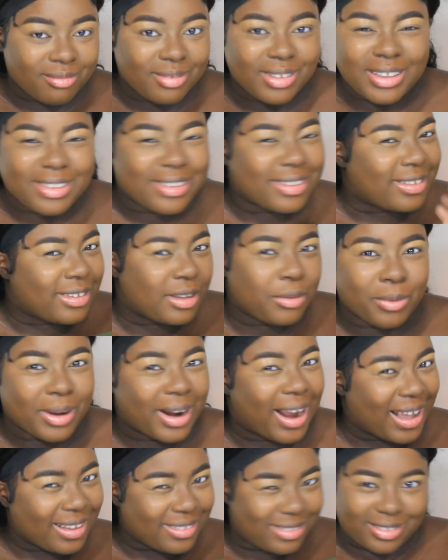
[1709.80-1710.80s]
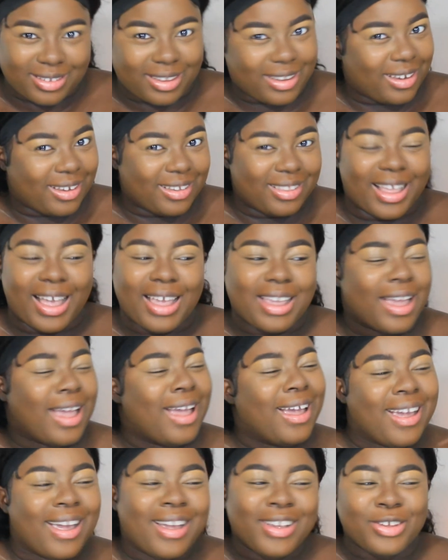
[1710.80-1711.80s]
to see what I see? Like,
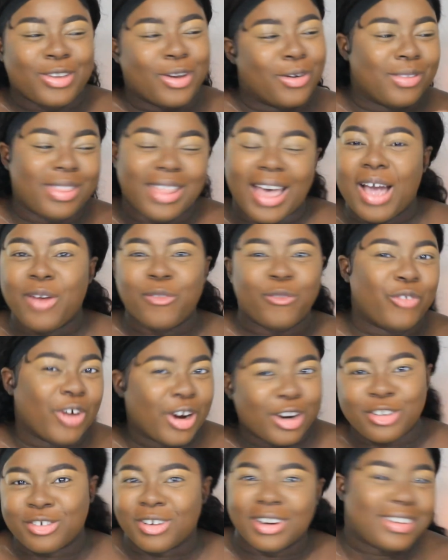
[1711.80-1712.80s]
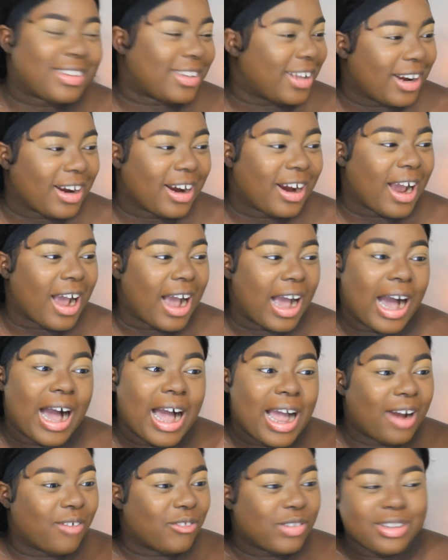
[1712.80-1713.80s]
yo, that verse right there,
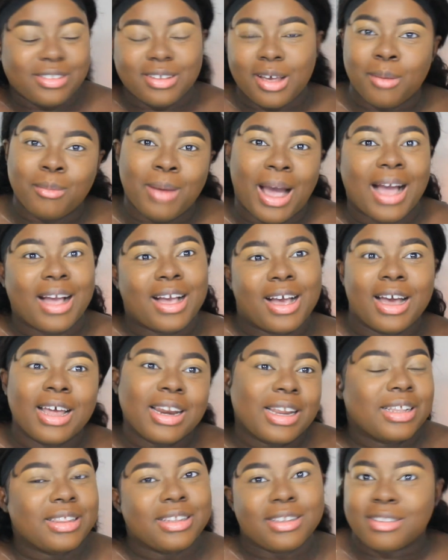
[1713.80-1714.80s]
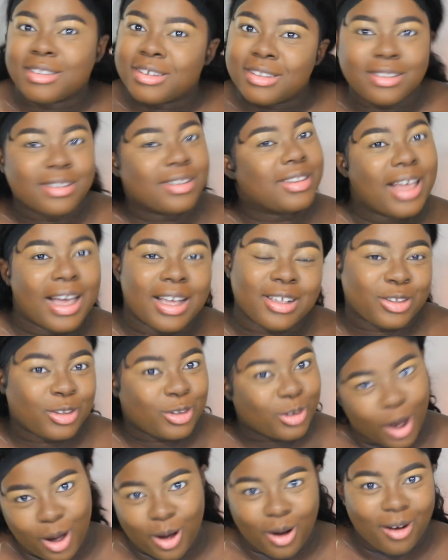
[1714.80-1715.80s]
every time I couldn't listen to that
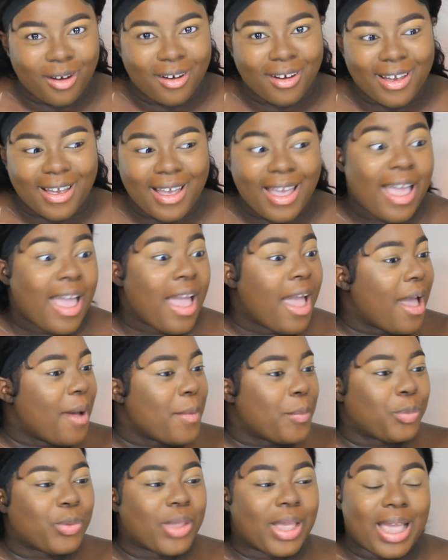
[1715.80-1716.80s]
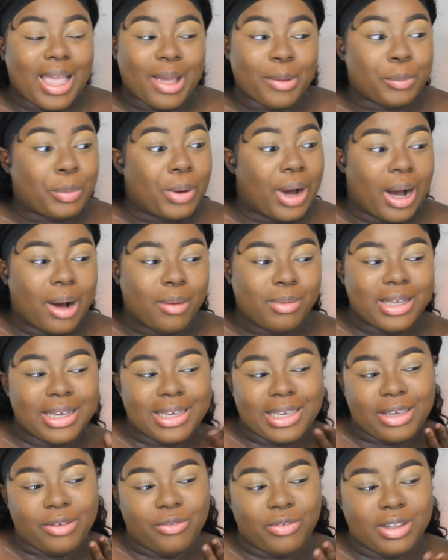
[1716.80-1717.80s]
song in public,
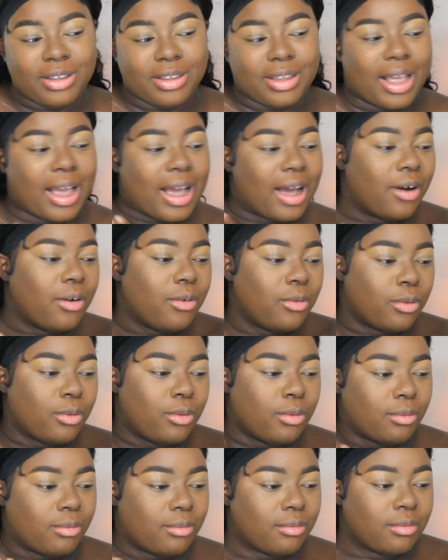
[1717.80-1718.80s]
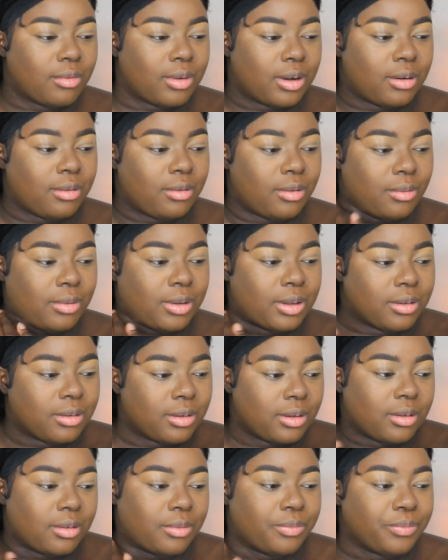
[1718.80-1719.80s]
even now, ooh, I don't know what this is.